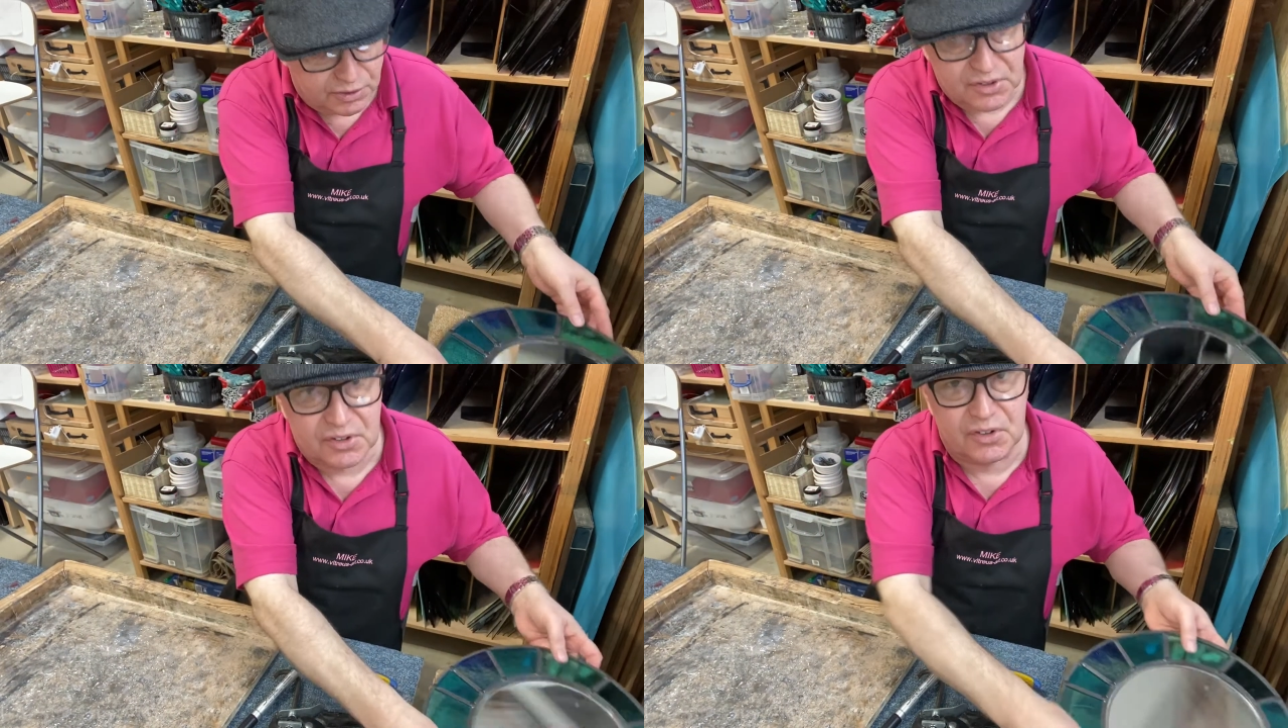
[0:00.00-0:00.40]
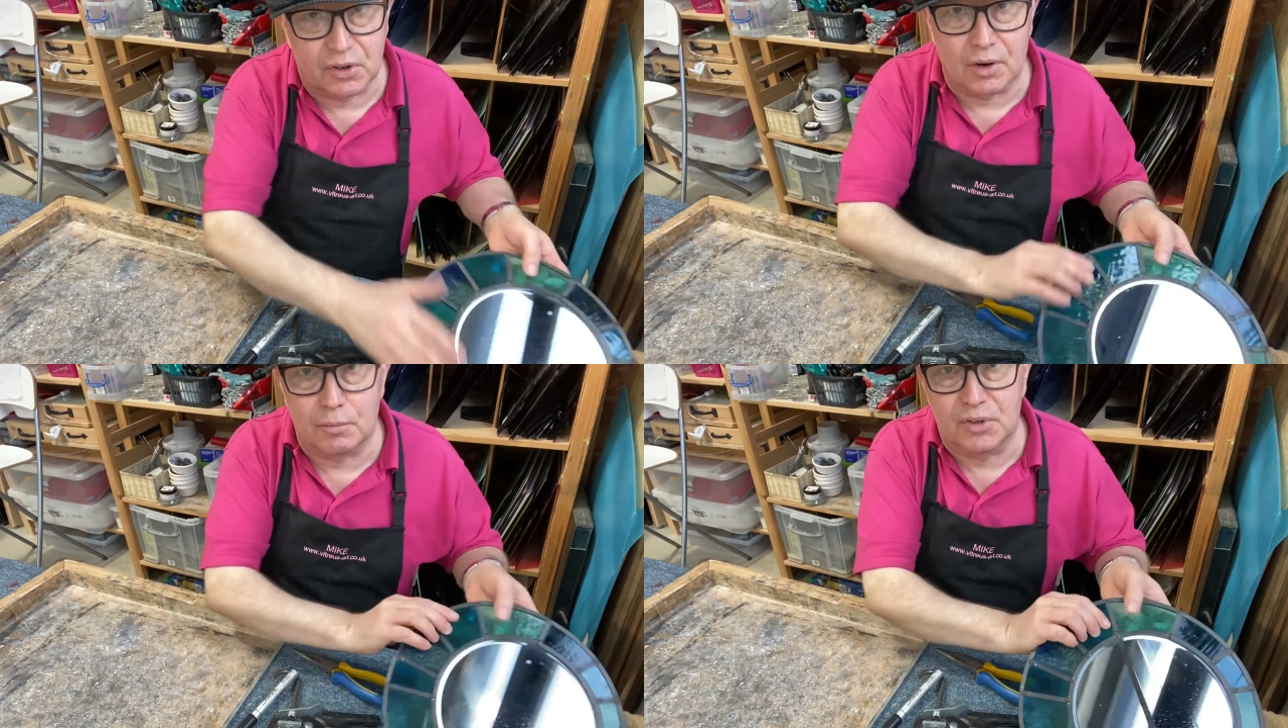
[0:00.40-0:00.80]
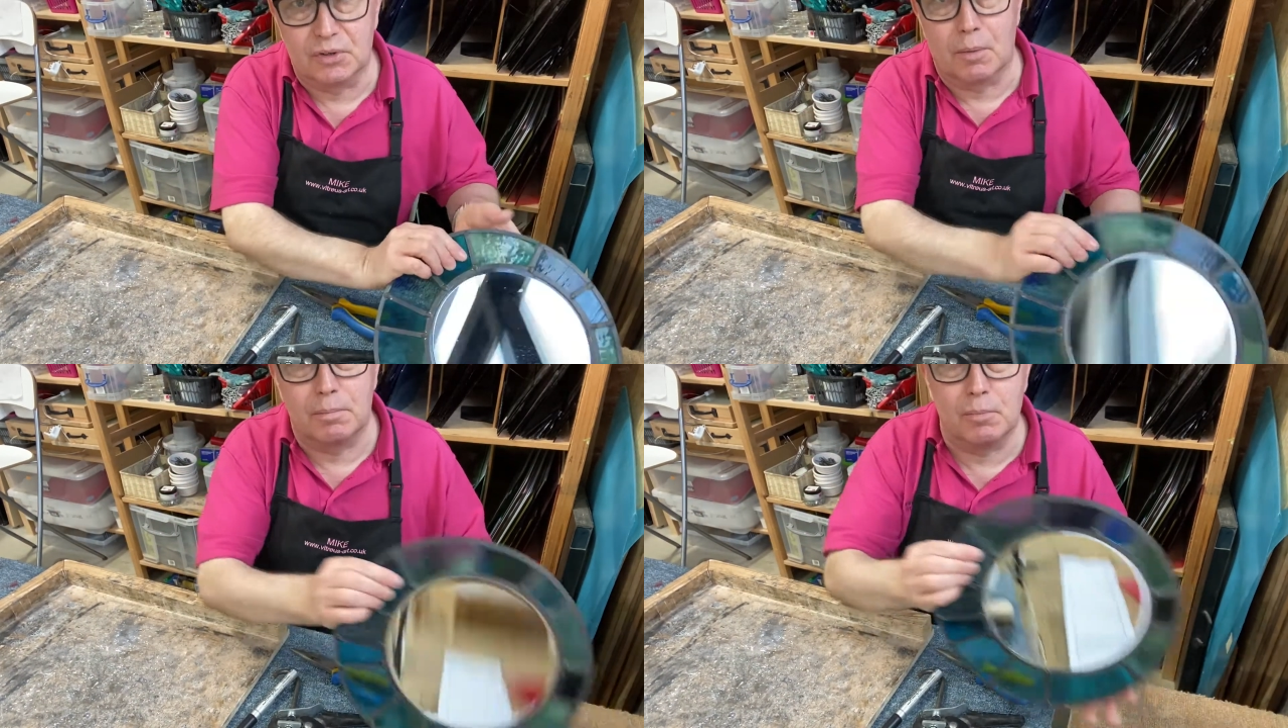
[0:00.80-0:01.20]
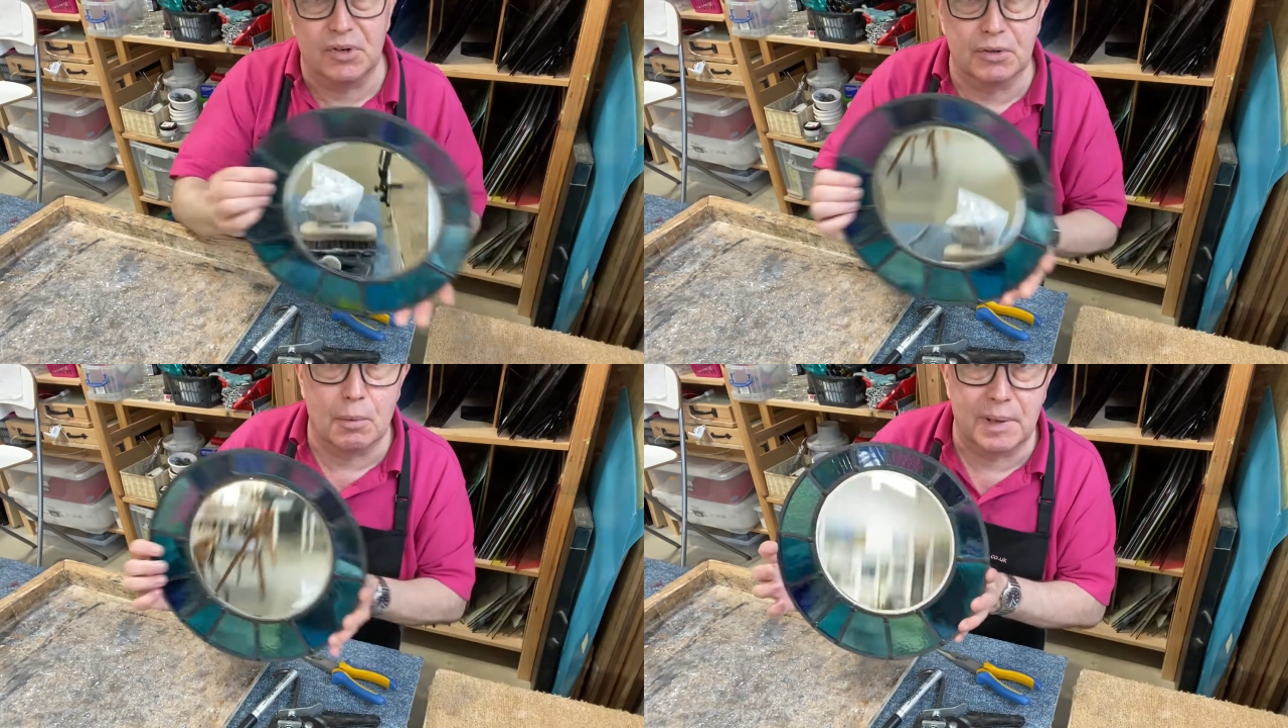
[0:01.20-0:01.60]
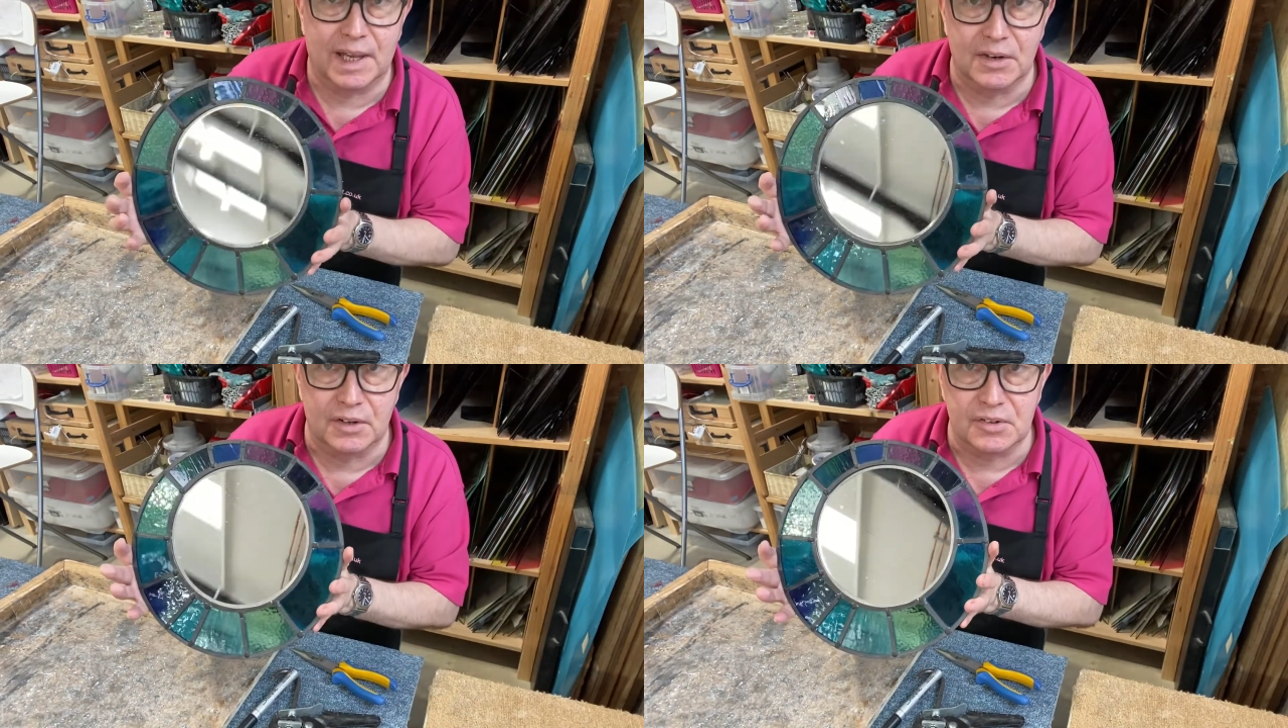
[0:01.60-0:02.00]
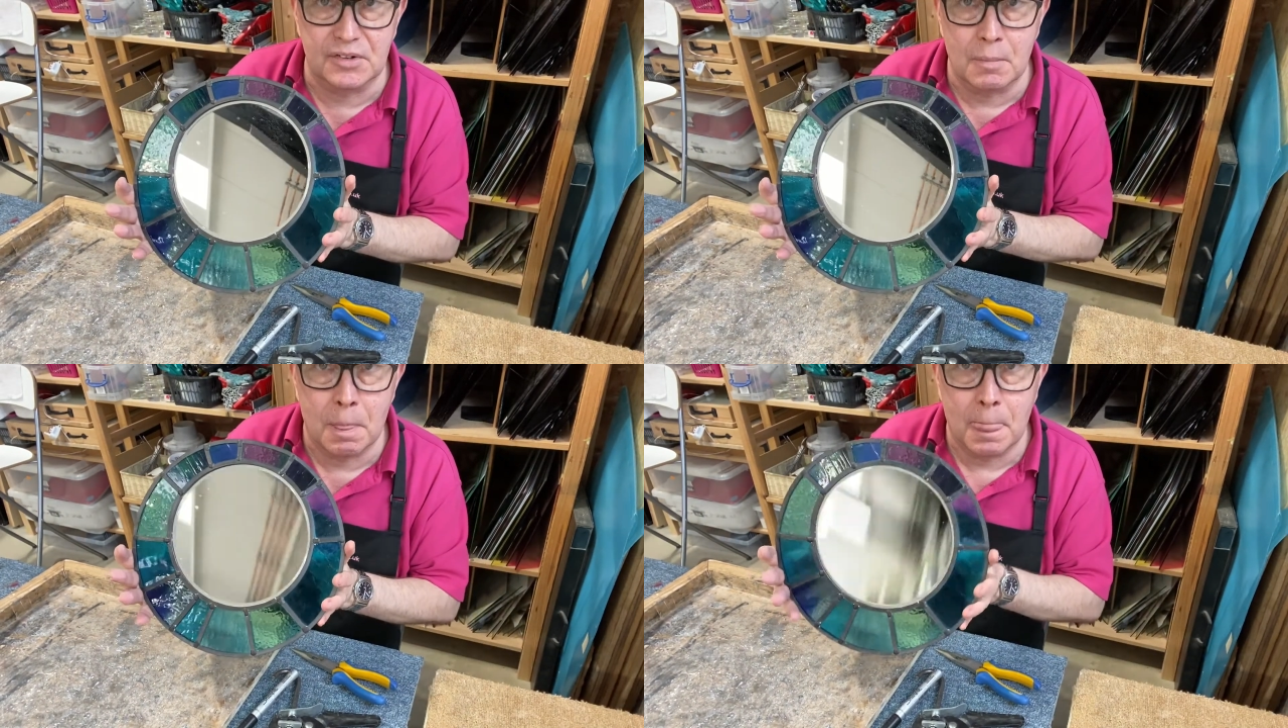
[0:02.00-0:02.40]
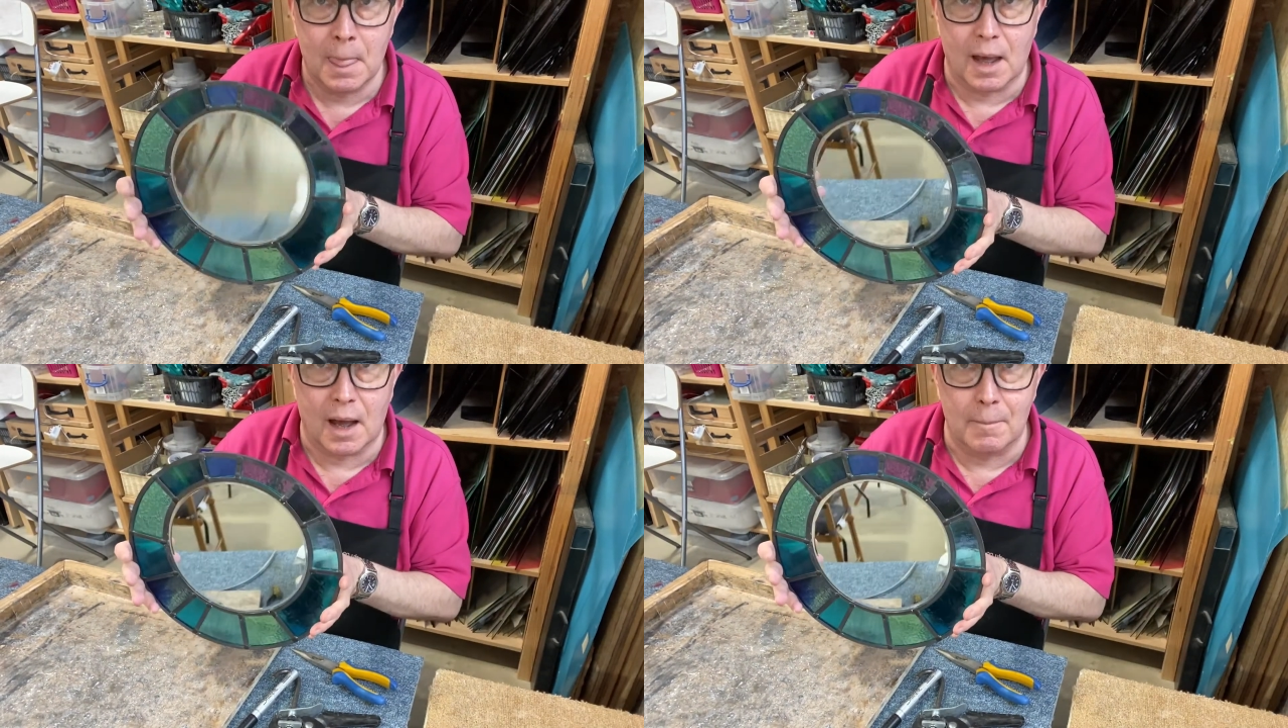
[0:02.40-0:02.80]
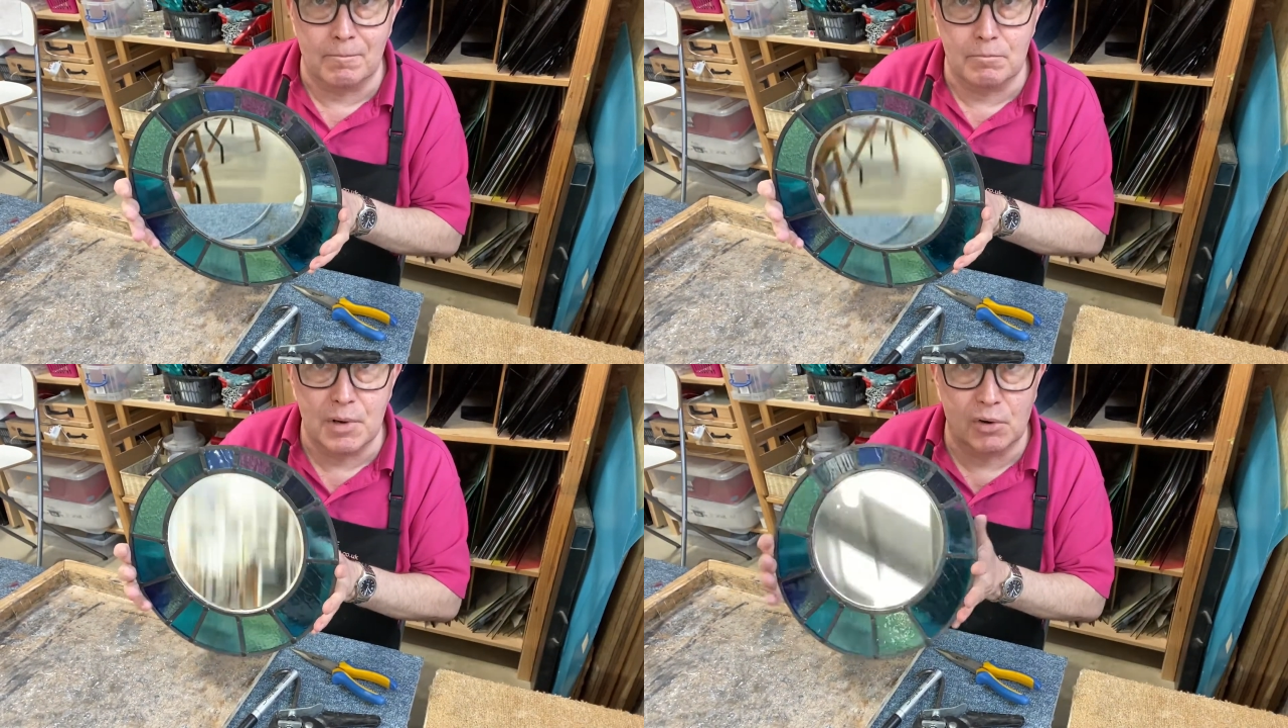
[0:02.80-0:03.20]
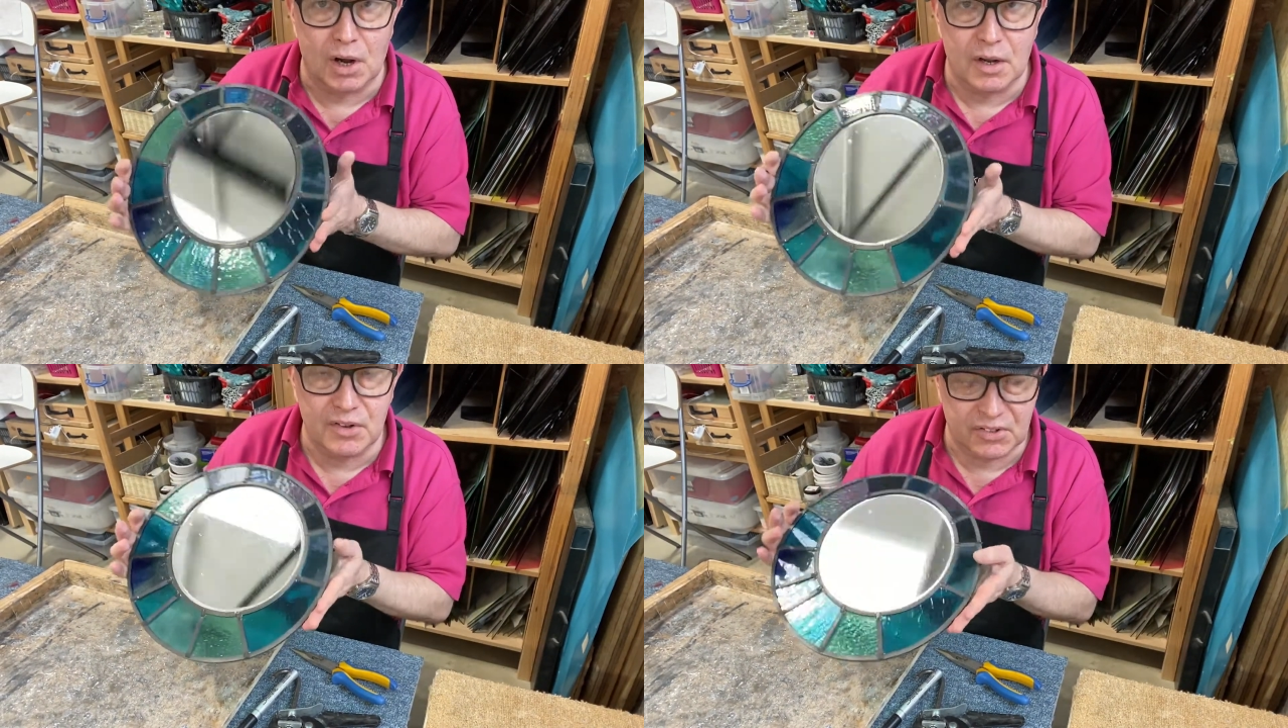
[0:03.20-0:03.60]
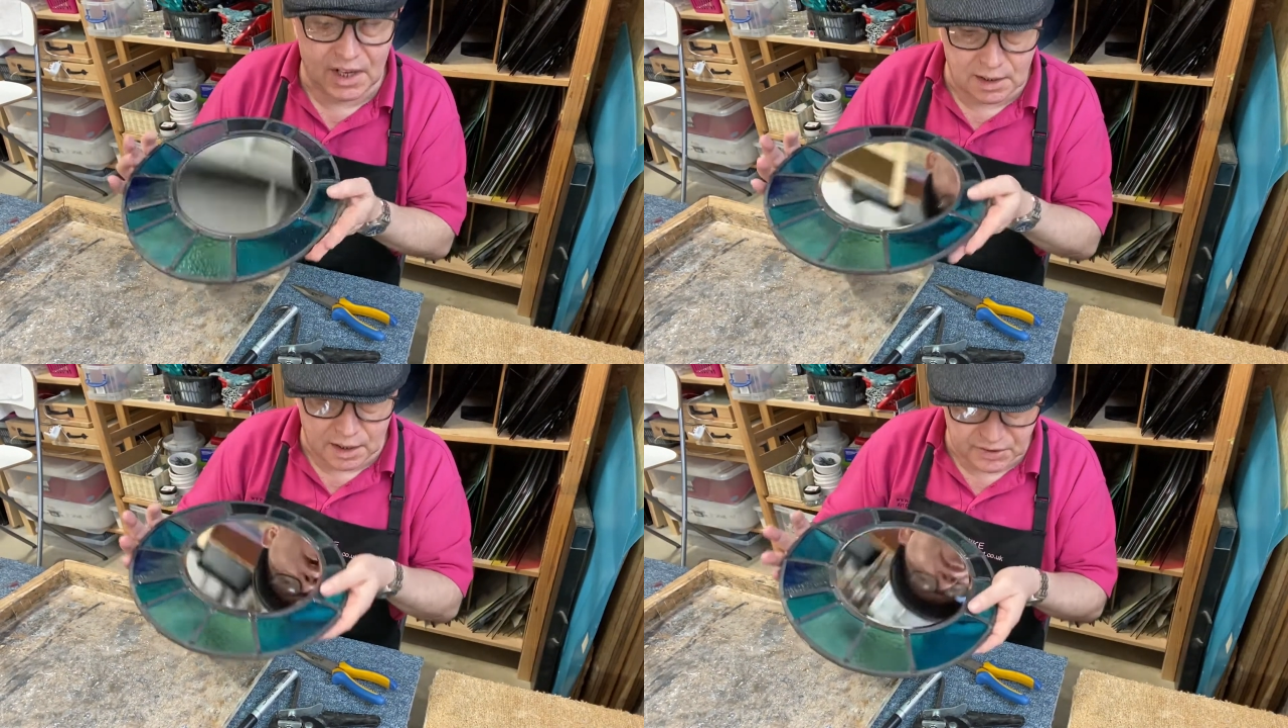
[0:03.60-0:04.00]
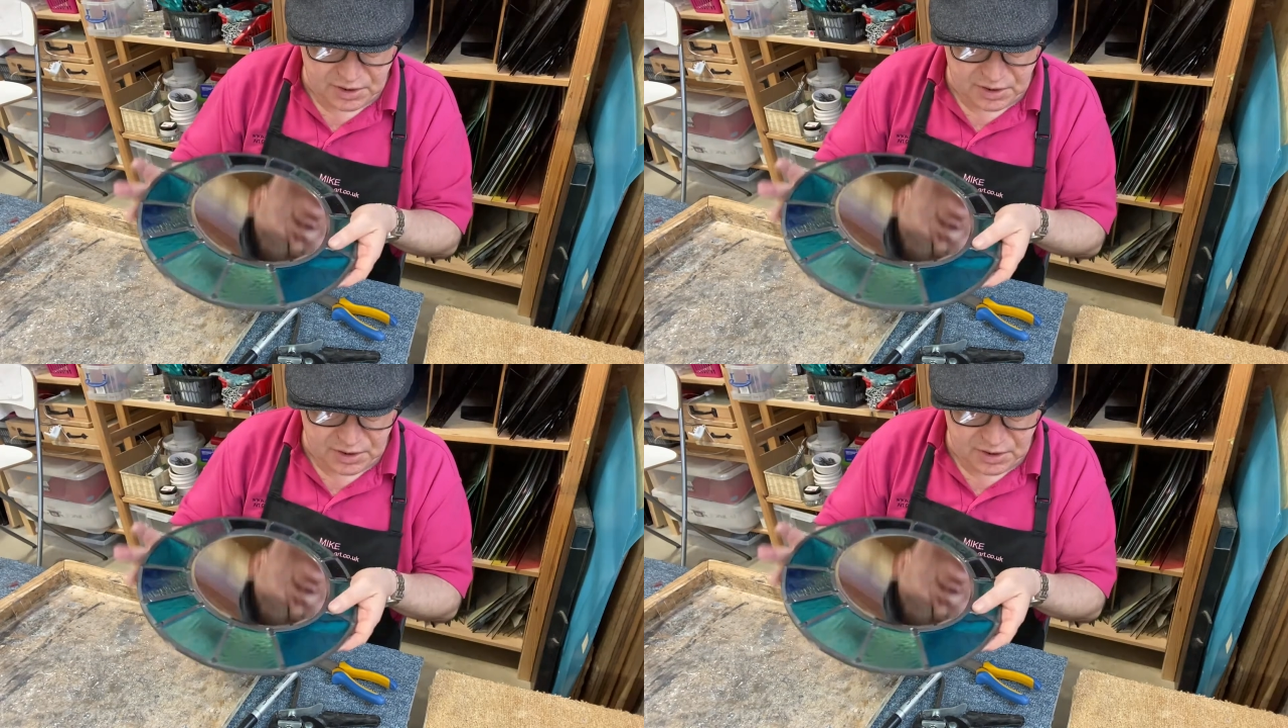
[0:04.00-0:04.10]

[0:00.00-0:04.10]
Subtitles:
instance, we do a beginner's mirror stained glass